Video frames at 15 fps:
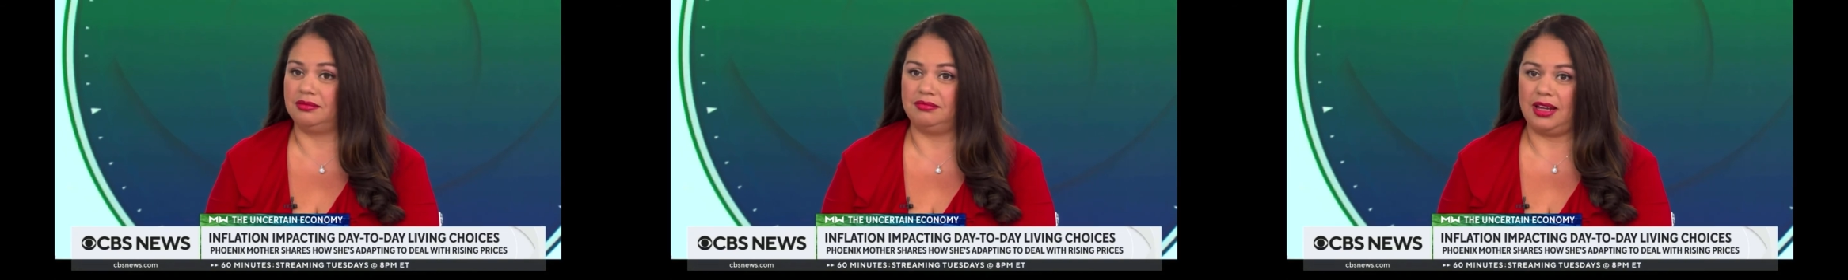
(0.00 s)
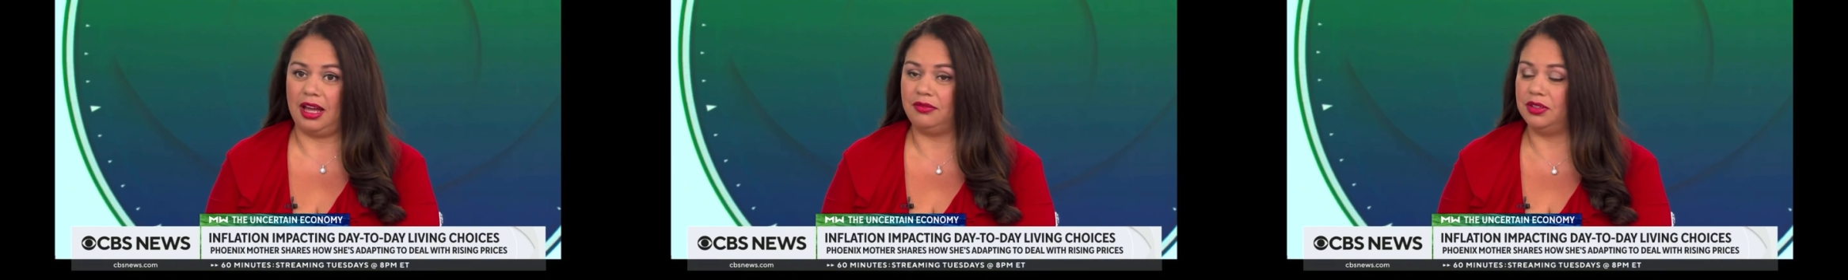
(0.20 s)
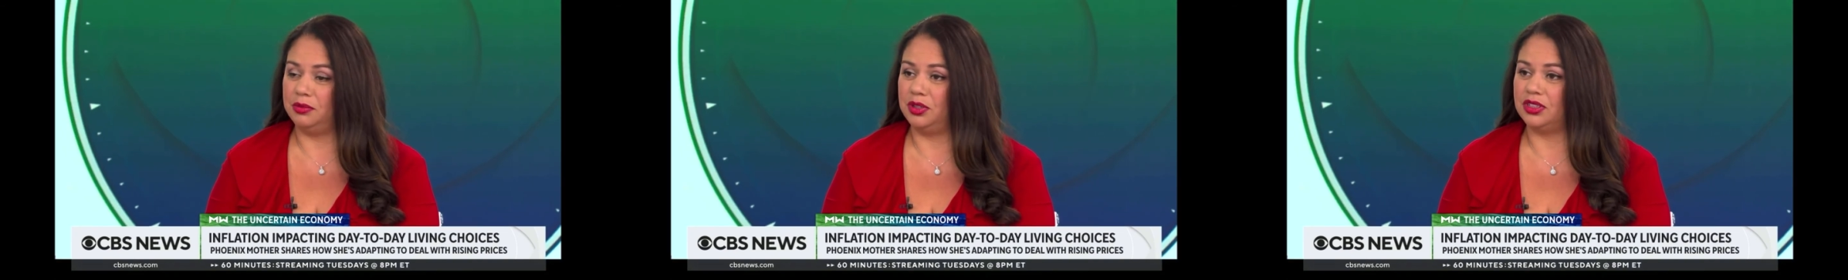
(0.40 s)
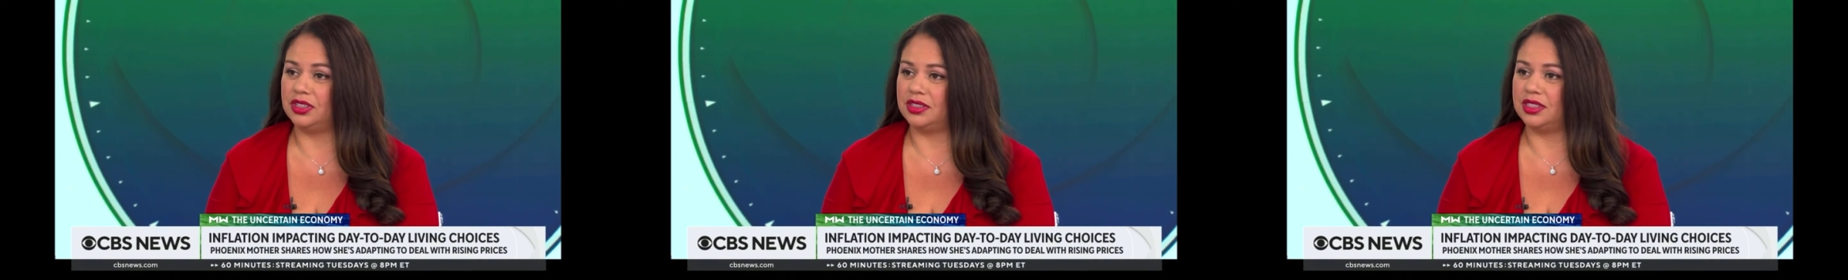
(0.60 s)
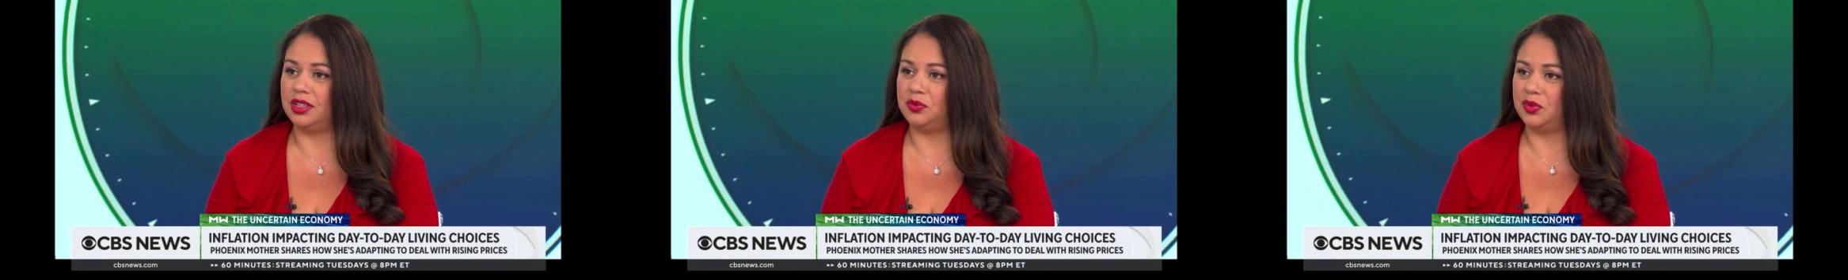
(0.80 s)
have an
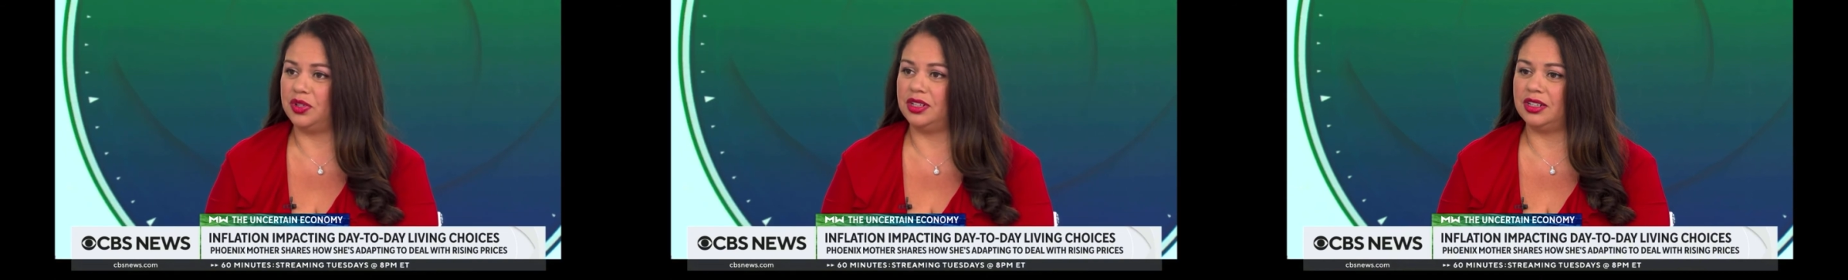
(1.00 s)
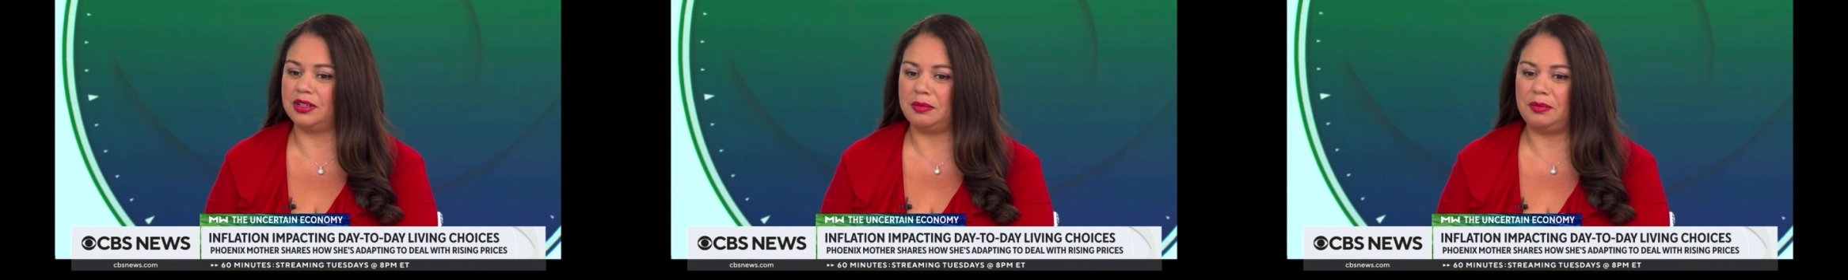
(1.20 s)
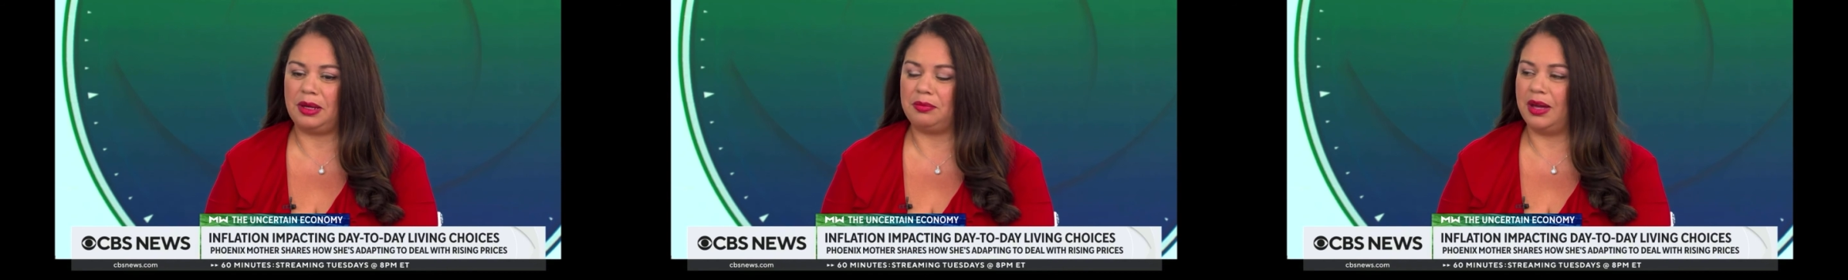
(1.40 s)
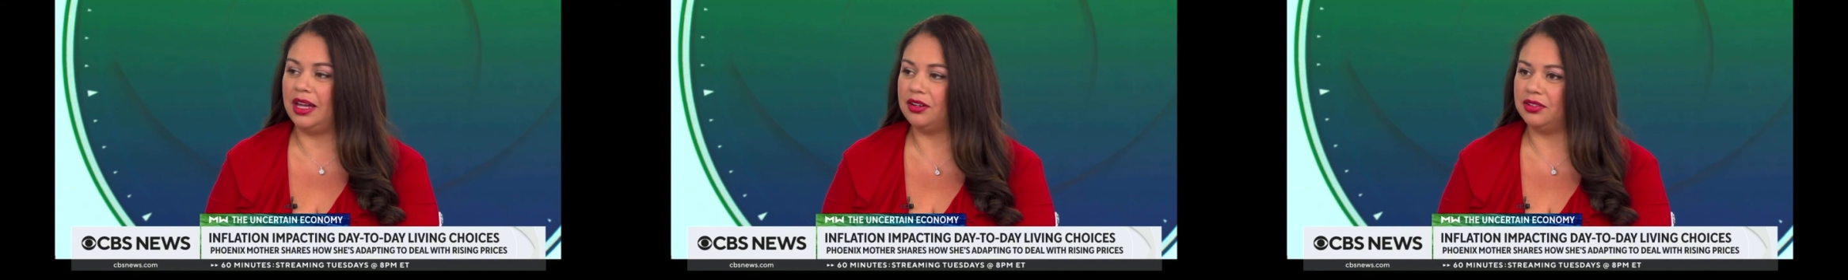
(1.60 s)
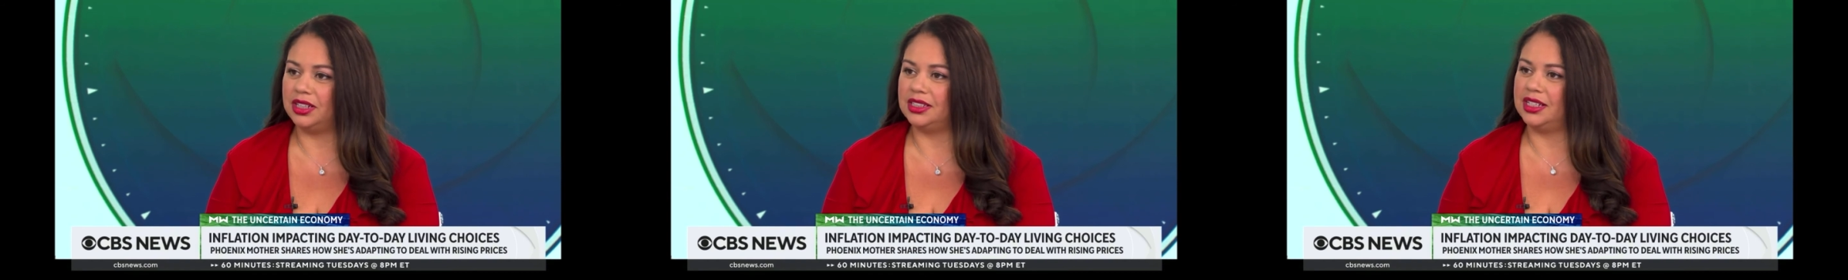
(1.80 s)
emergency at work, my
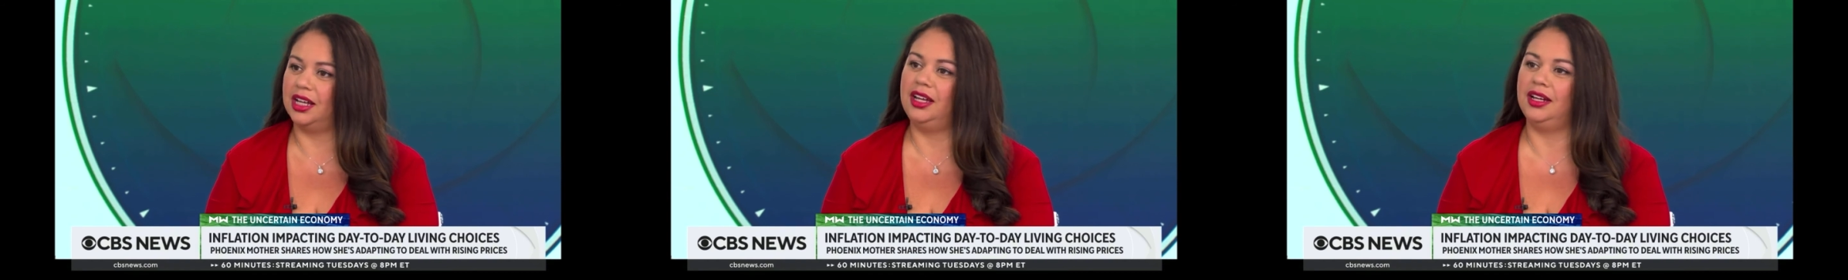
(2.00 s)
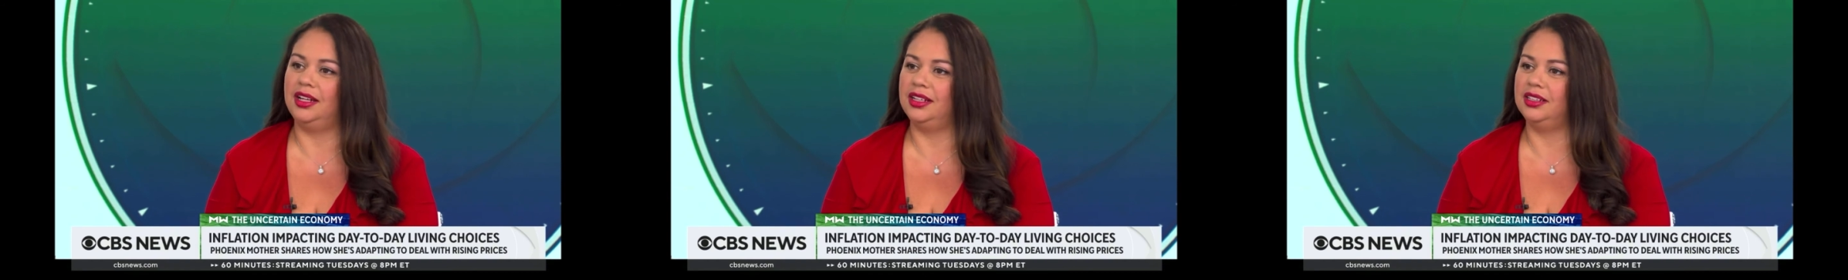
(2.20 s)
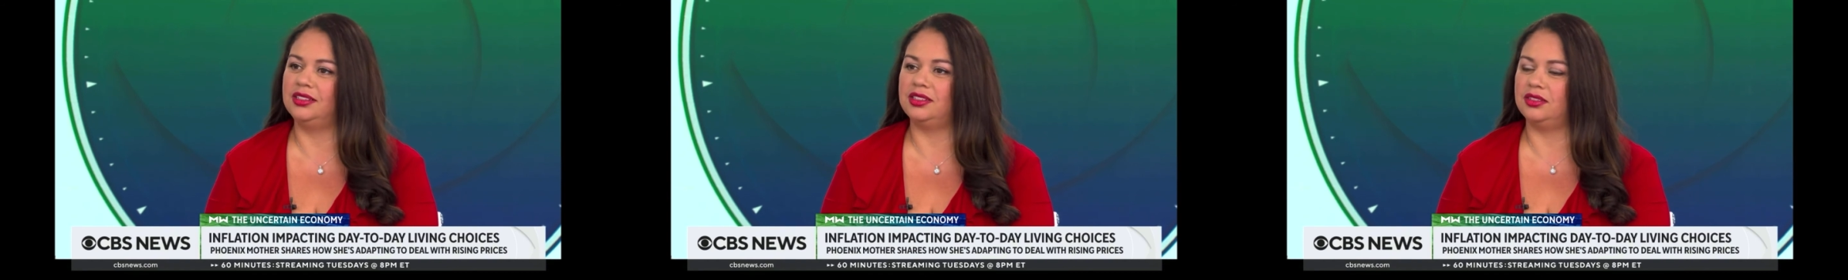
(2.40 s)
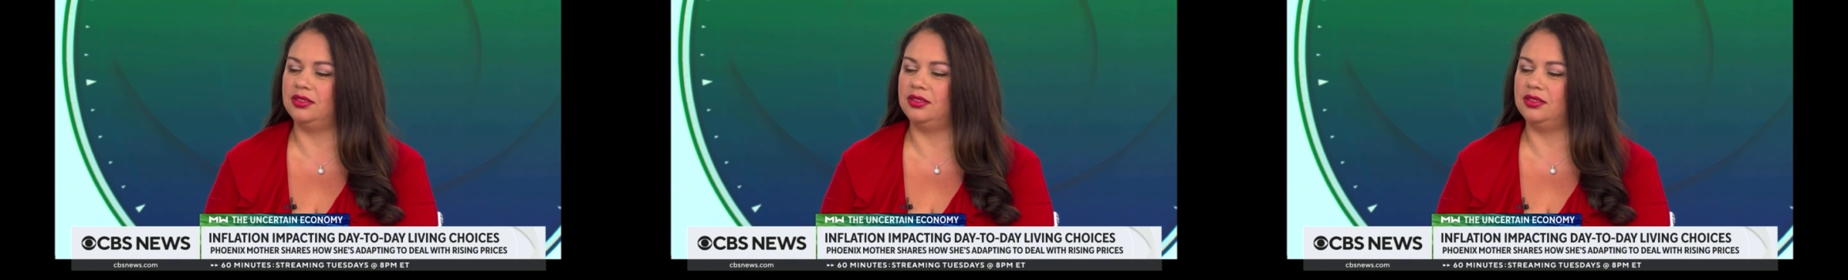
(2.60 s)
battery dies,